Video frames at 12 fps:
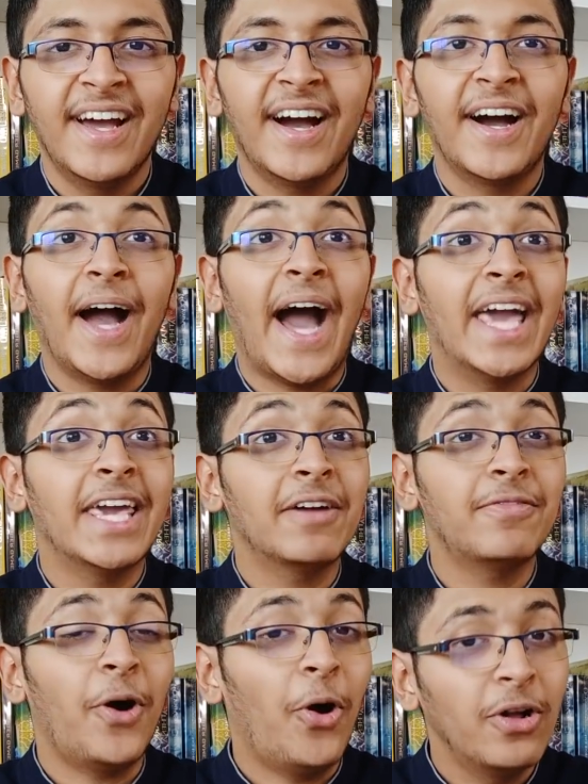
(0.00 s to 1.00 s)
I
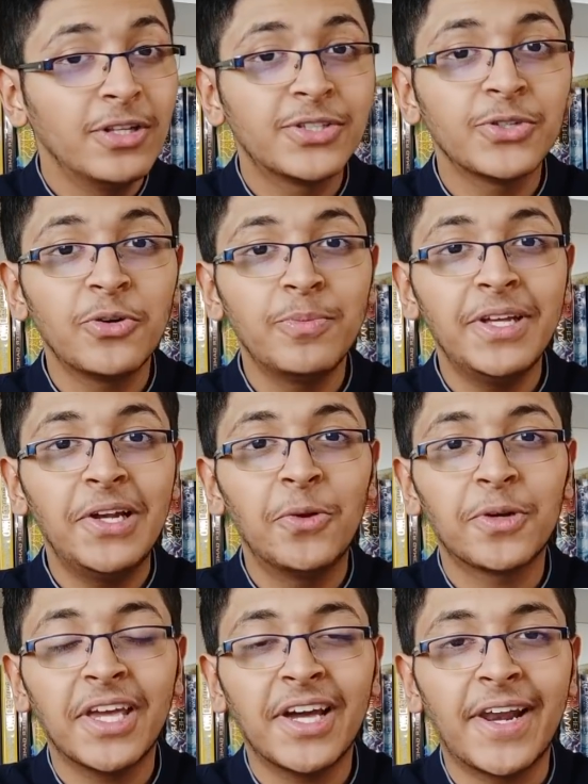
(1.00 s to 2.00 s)
have also been
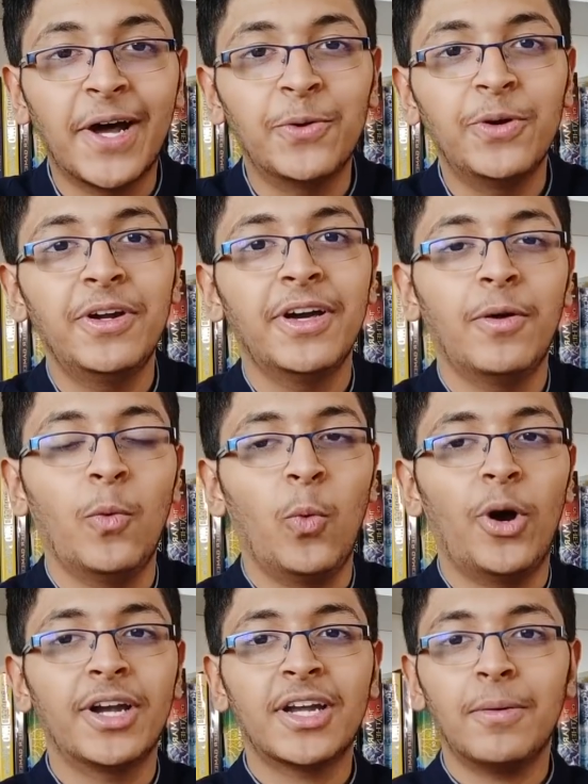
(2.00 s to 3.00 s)
looking around
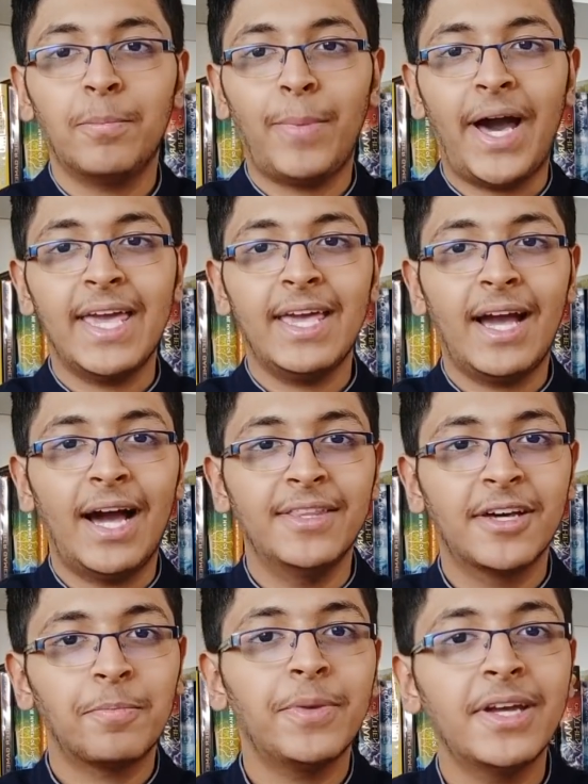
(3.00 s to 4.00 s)
what my
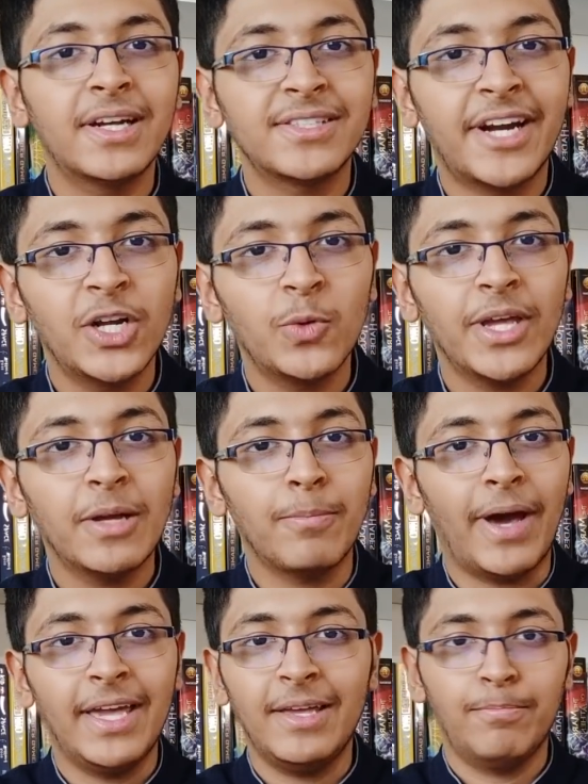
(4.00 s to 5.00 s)
other peers are doing,
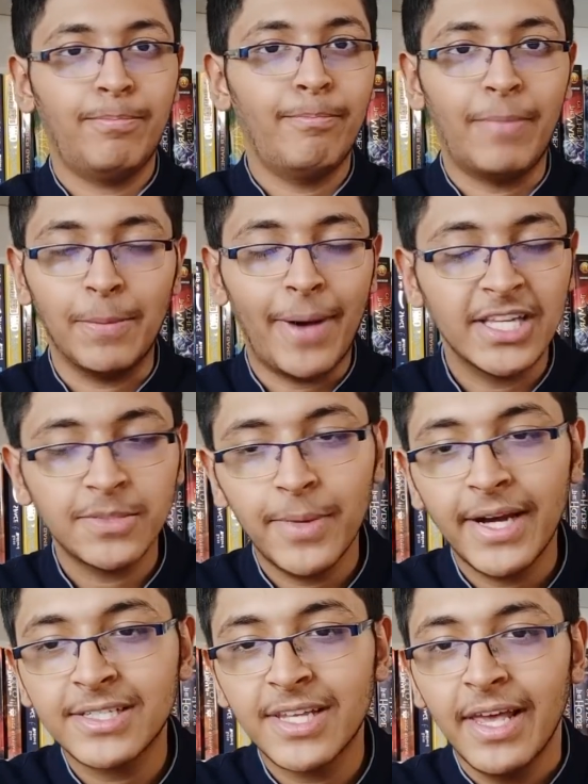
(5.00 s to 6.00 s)
my
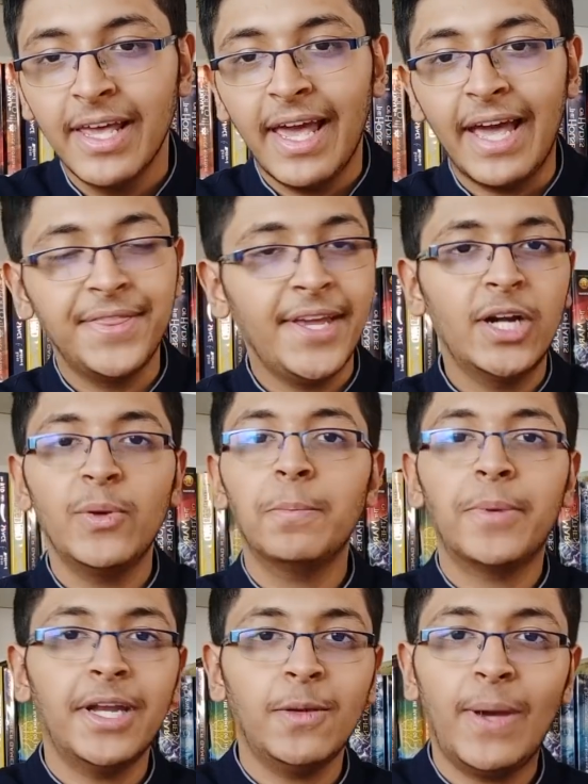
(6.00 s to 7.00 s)
batchmates, and they are doing
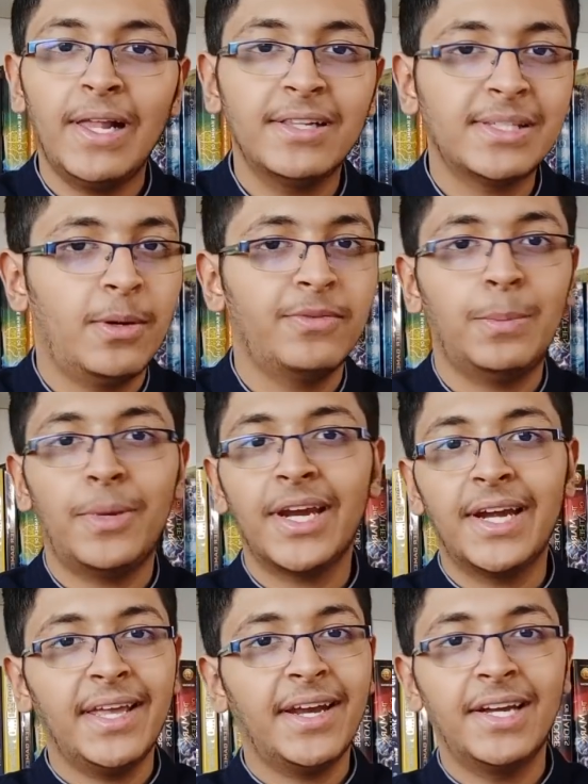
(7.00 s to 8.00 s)
pretty well. Some of them are
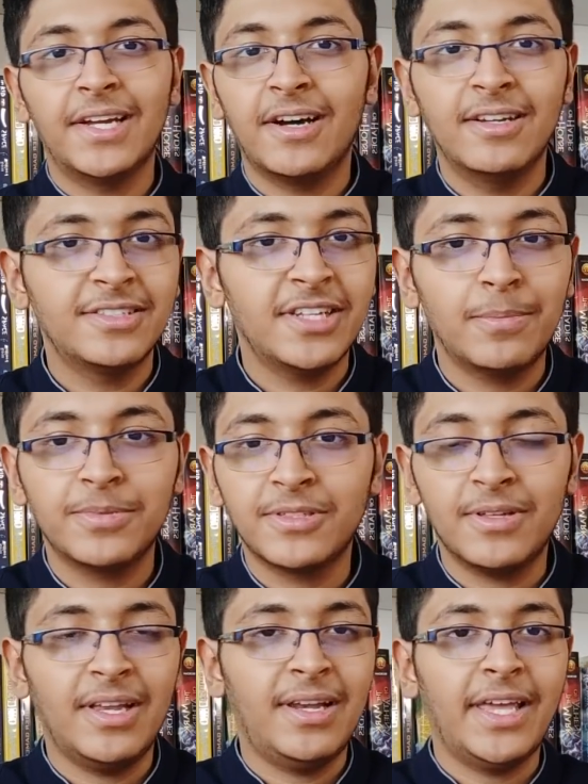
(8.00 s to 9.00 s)
getting
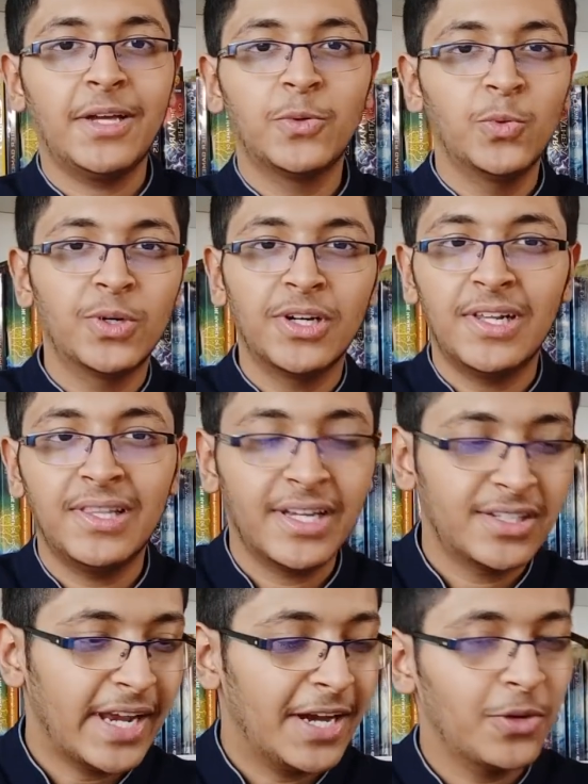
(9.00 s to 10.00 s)
internships in like Google. They're
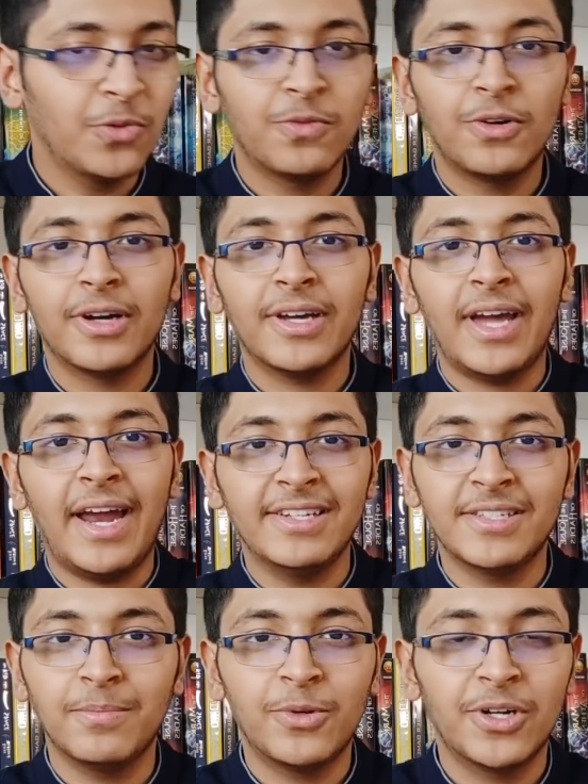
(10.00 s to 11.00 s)
trying to work at
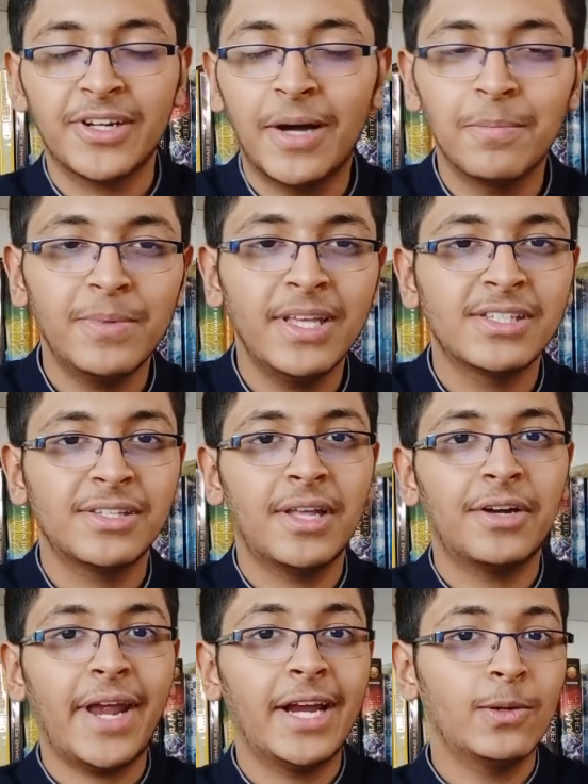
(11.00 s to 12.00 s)
some good companies. They're
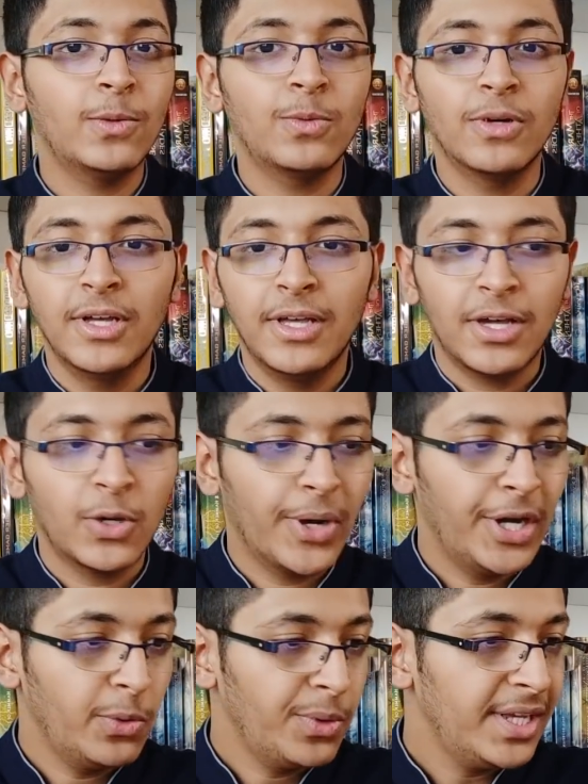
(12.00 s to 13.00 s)
trying to go
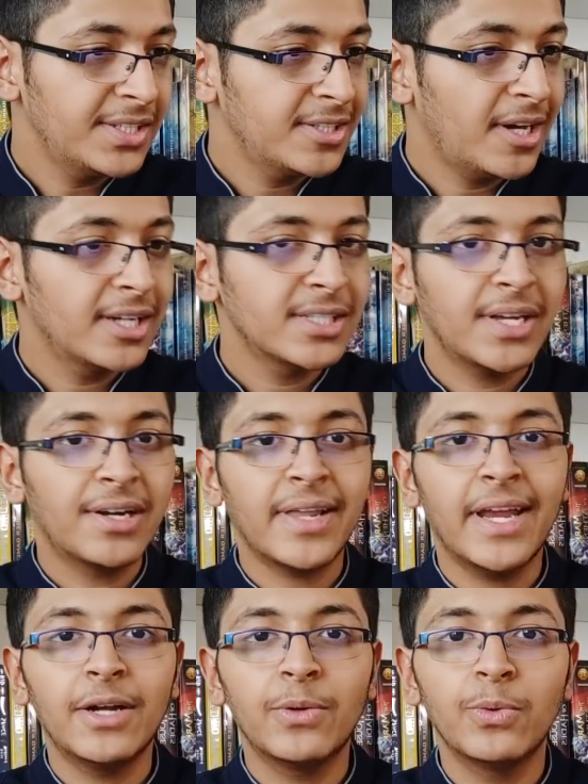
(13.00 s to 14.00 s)
into research. They're
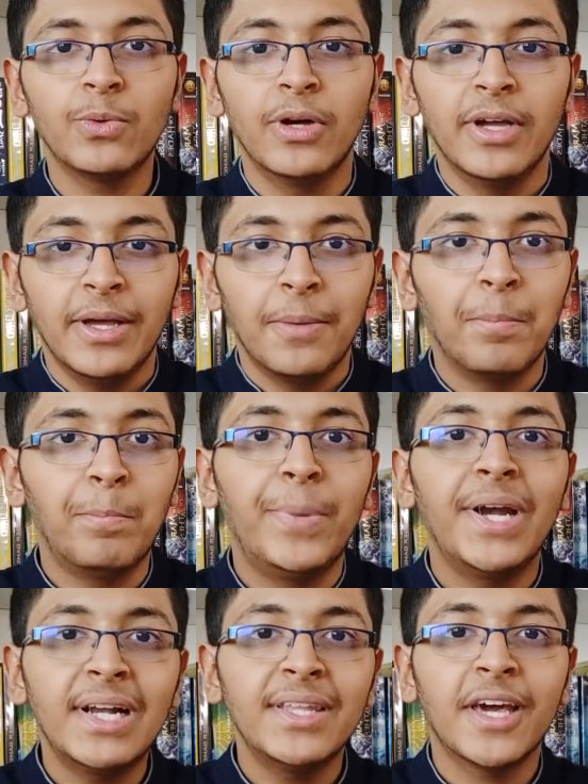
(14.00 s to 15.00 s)
trying to
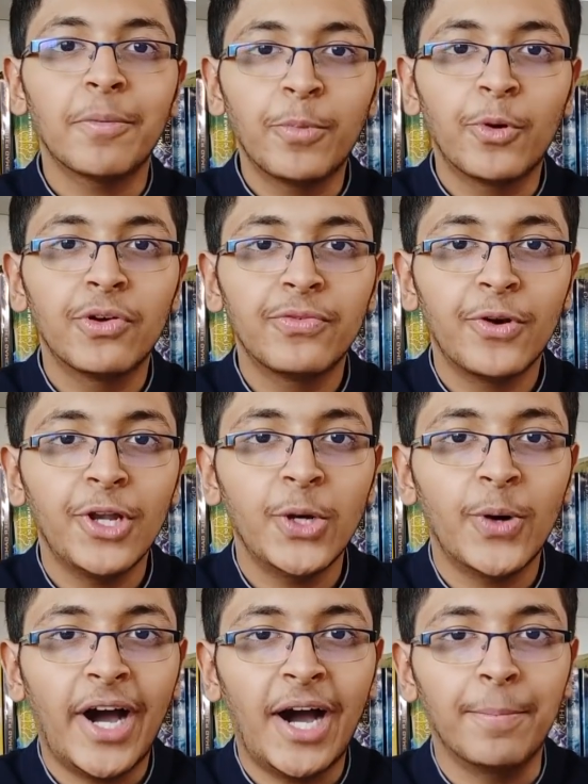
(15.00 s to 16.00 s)
build their
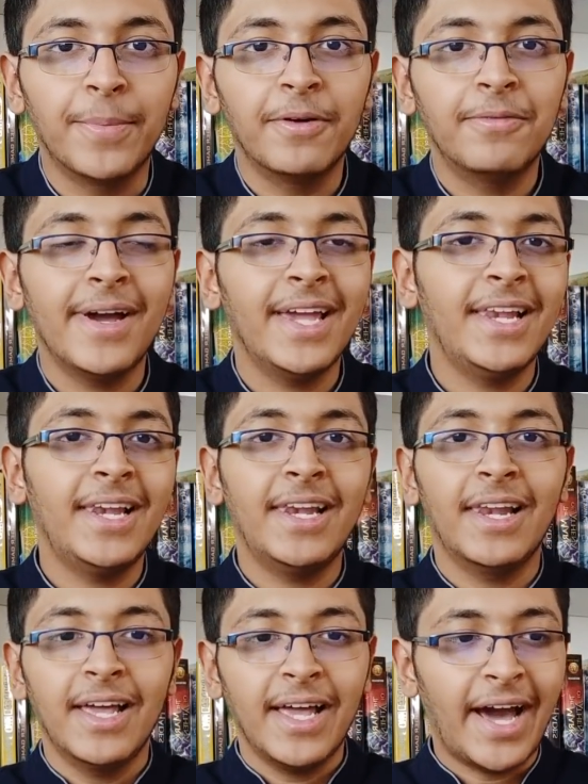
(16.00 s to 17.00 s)
portfolio up, while
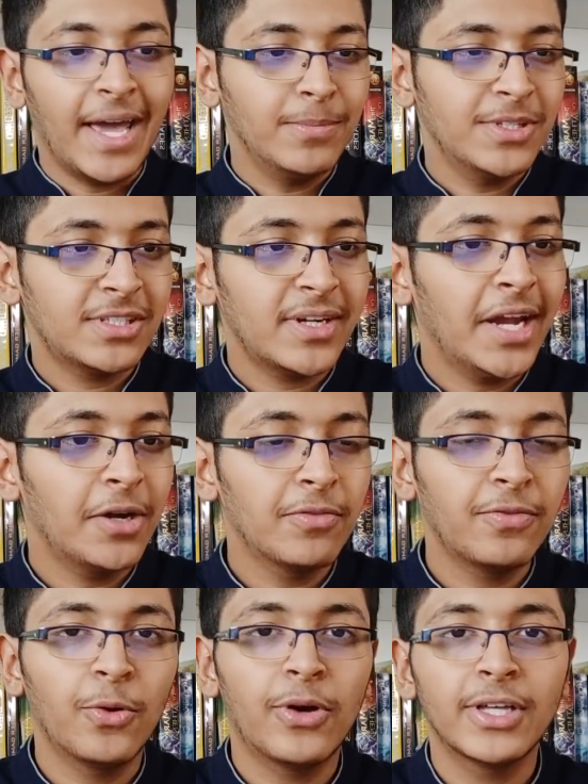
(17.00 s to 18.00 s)
I'm just trying to
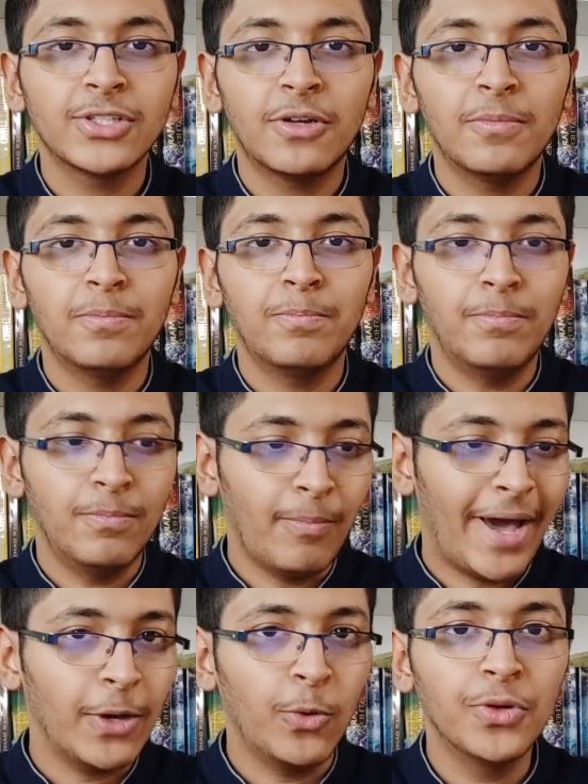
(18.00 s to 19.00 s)
focus on
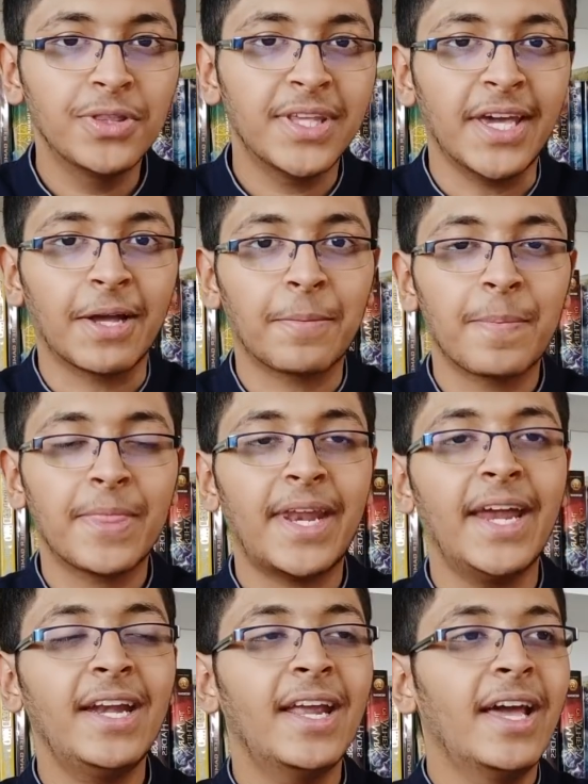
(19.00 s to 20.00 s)
my own thing,
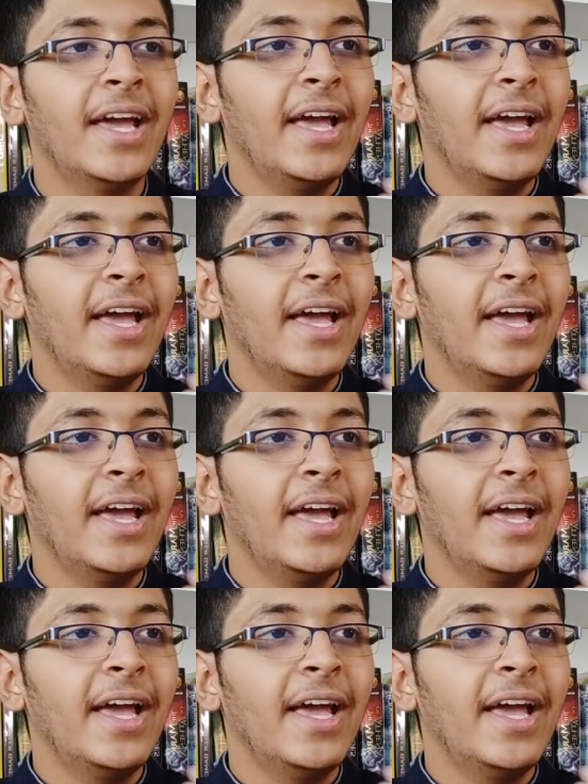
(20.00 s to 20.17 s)
right?